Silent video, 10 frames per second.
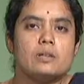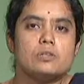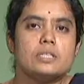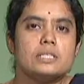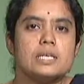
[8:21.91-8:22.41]

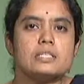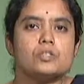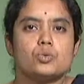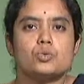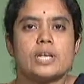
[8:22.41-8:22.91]
So these are the
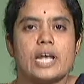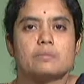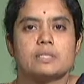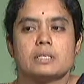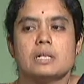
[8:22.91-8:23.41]
two
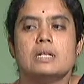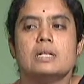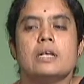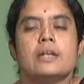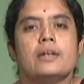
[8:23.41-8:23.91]
types.
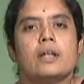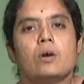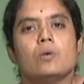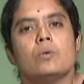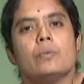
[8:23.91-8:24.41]

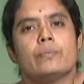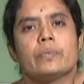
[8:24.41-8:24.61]
Now